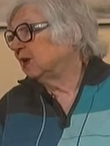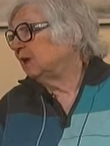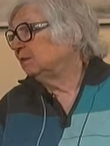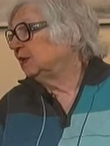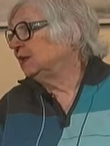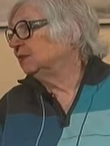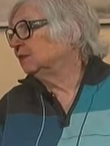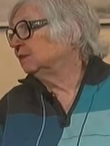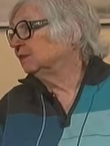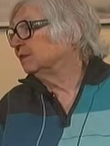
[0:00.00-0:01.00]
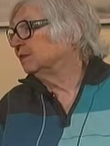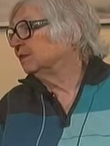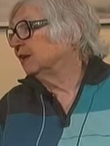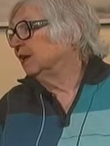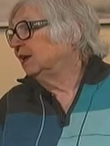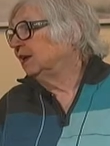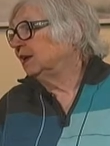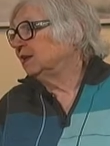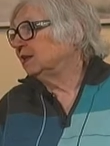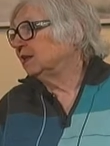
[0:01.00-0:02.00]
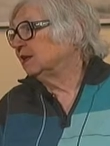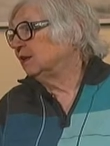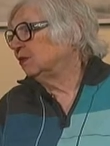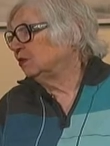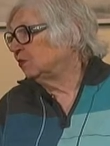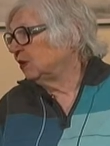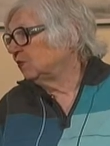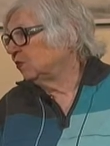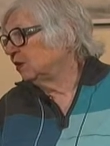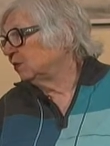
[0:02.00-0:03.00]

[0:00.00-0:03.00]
I'm leaving. And he said, Good grief, we're in a